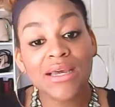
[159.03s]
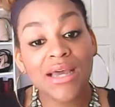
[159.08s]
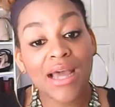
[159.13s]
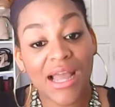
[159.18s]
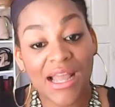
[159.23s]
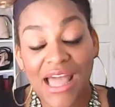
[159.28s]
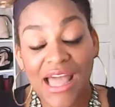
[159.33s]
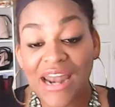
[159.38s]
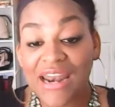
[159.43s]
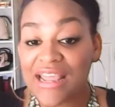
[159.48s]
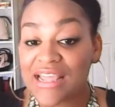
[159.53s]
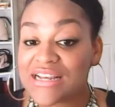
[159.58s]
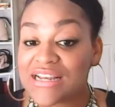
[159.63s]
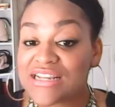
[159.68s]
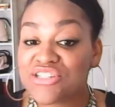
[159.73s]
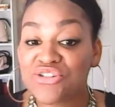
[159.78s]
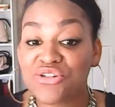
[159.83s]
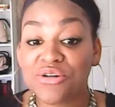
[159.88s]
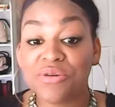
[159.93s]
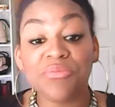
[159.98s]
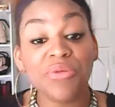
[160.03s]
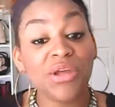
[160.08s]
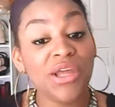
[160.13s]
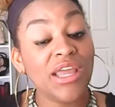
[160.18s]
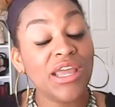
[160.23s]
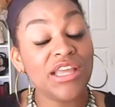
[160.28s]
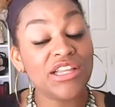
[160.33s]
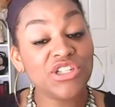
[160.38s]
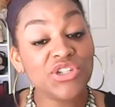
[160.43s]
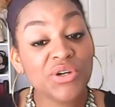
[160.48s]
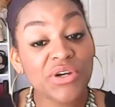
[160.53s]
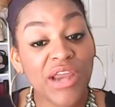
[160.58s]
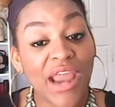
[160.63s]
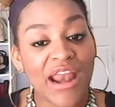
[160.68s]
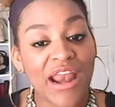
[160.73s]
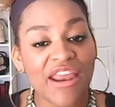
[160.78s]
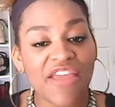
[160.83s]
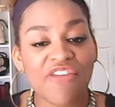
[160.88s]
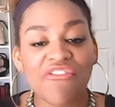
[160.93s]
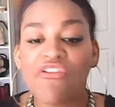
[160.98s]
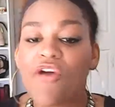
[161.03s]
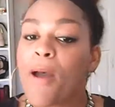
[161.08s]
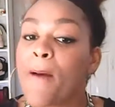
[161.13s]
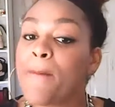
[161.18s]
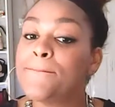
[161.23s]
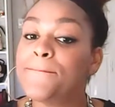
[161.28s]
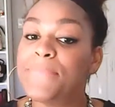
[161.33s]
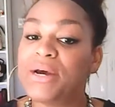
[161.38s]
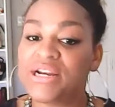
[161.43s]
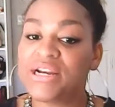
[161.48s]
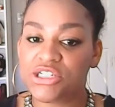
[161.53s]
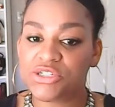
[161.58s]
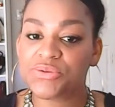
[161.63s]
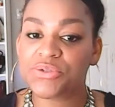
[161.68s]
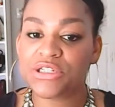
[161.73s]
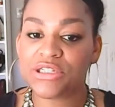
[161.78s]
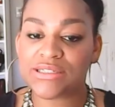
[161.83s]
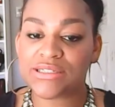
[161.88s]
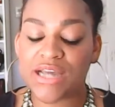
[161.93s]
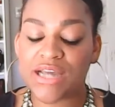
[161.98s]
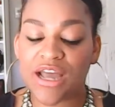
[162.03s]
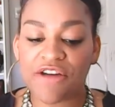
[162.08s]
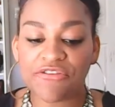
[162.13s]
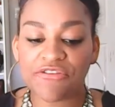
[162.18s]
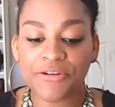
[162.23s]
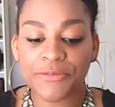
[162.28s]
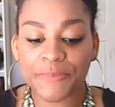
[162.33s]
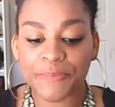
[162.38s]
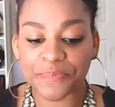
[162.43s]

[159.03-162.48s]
I gotta hand it to them. It's creative, but it's really tough.